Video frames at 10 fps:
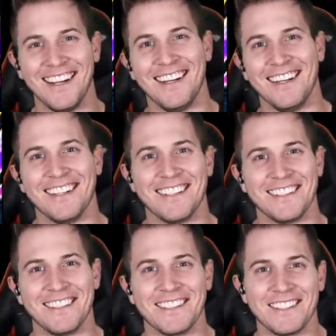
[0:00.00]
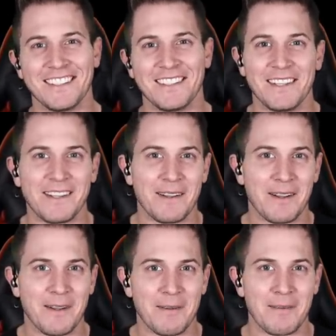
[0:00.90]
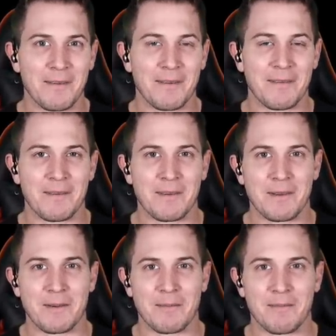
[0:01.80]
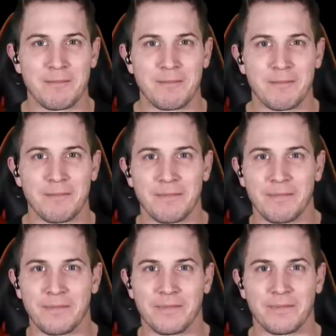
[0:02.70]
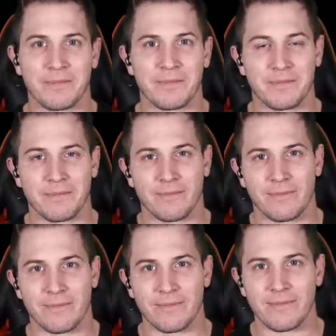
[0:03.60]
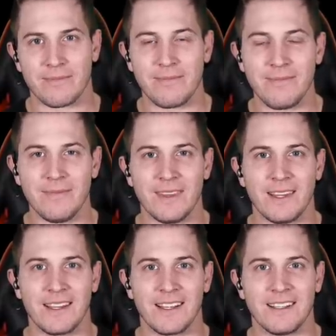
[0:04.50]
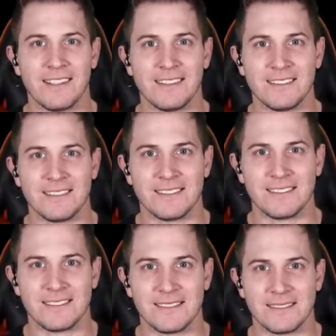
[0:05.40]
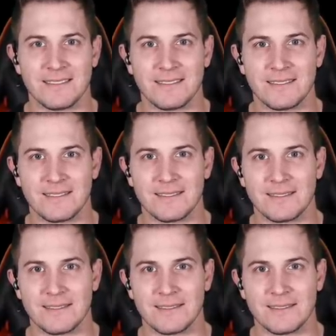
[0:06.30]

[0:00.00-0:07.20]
The person shown says nothing.